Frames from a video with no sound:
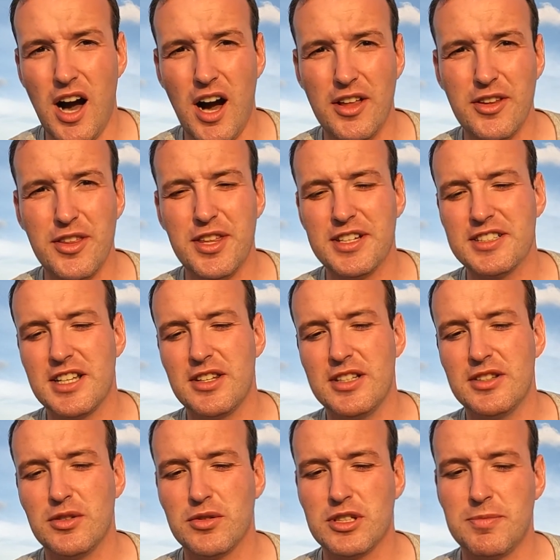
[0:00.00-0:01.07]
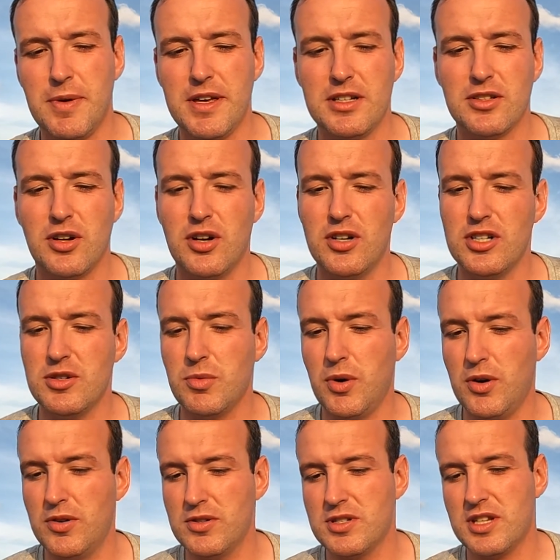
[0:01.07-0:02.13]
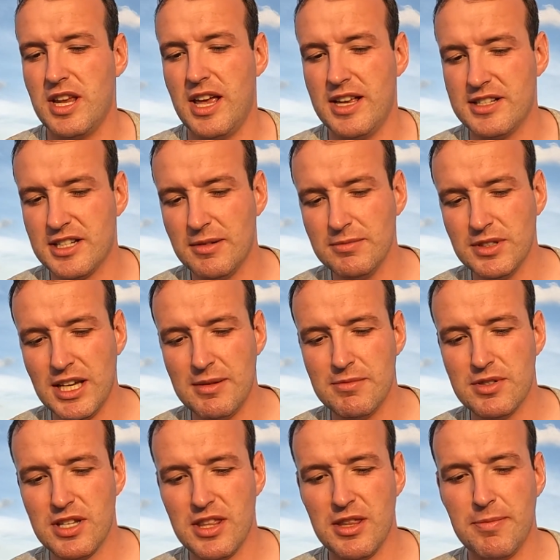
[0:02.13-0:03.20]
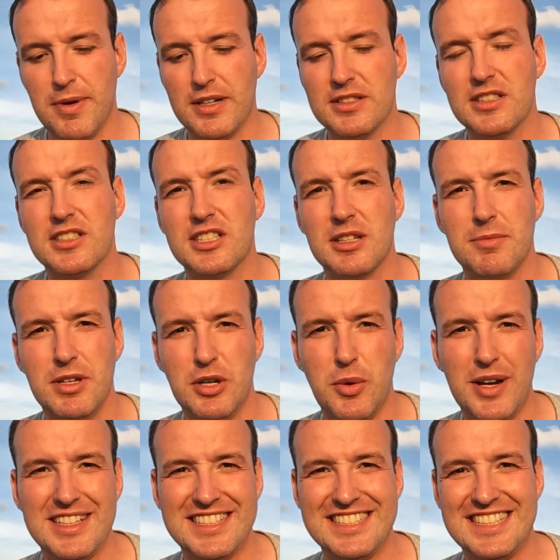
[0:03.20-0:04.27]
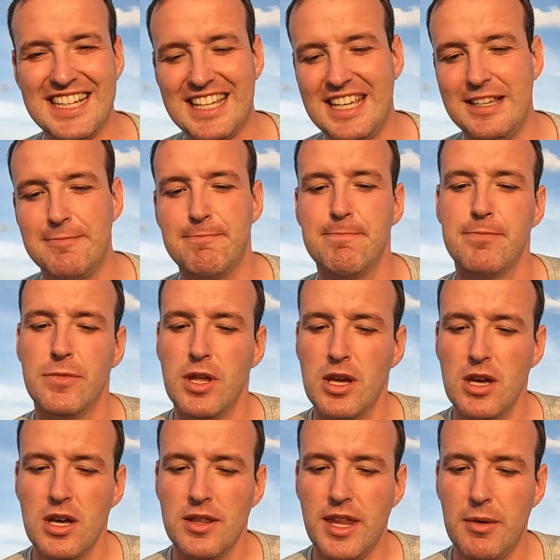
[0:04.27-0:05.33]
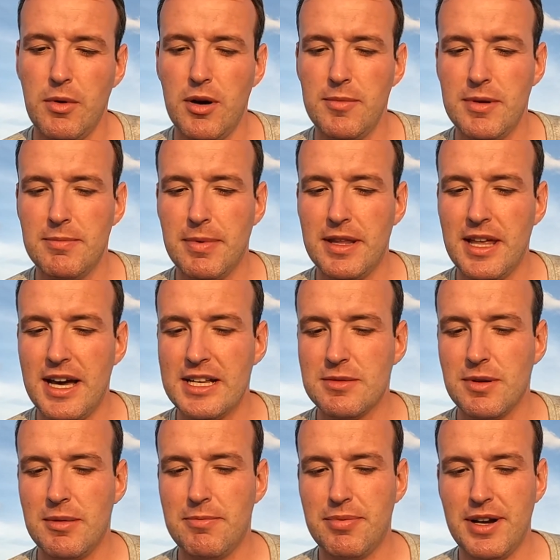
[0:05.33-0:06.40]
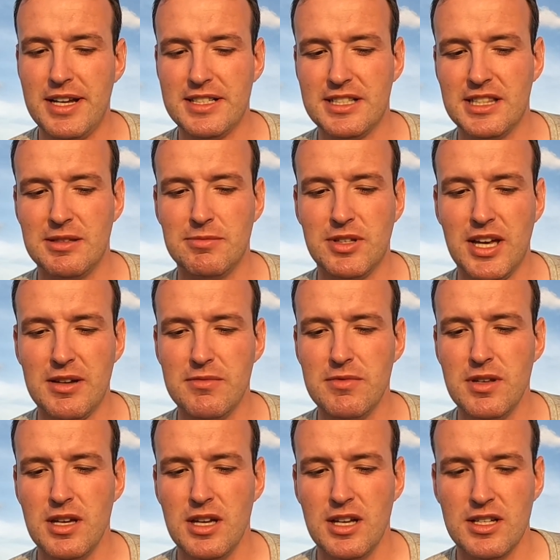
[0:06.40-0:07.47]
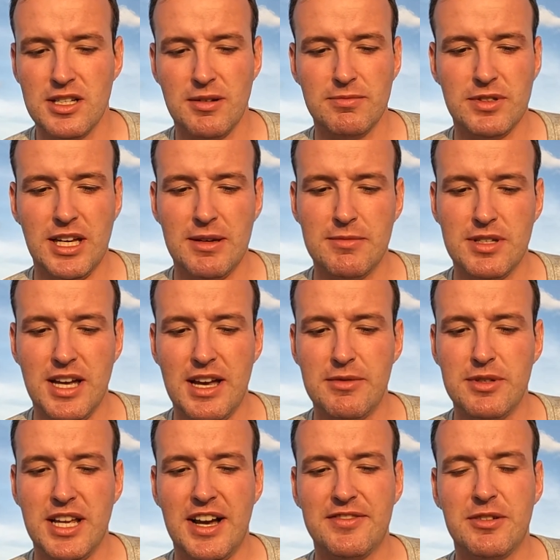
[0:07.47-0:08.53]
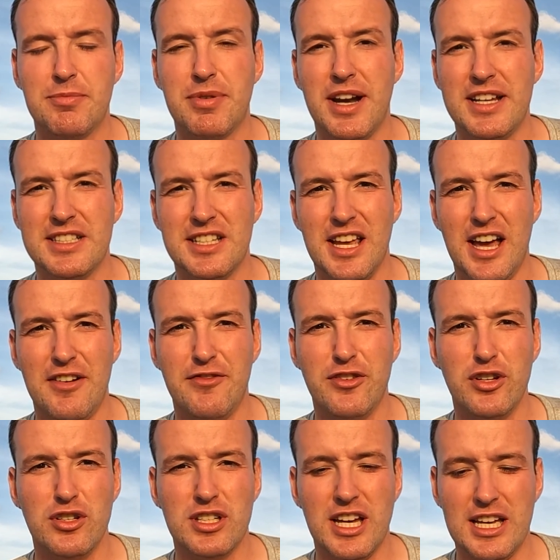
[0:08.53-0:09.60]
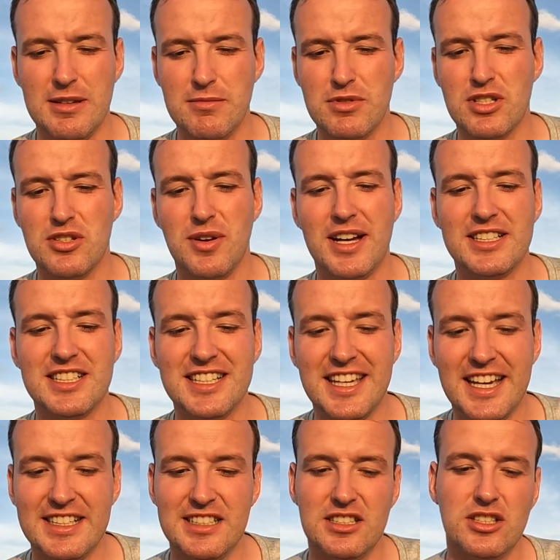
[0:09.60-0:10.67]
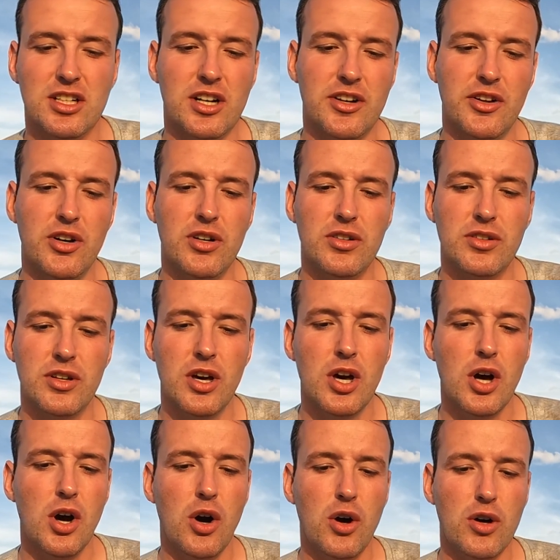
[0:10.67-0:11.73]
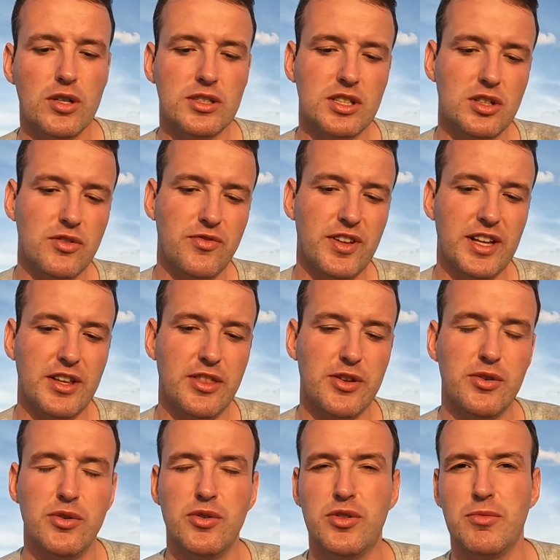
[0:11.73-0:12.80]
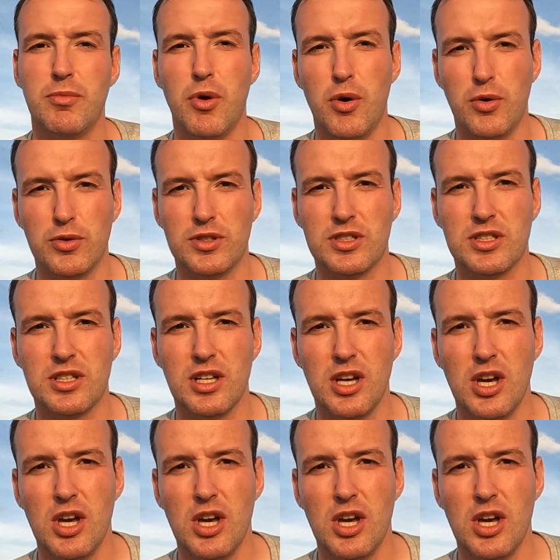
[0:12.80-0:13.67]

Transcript: Other things I did notice about the torch was sometimes the buttons can be quite sticky. Now what I mean by that is when I'm pressing them down, sometimes I would have to press it a few times to actually get it to turn on, or to flick through the modes.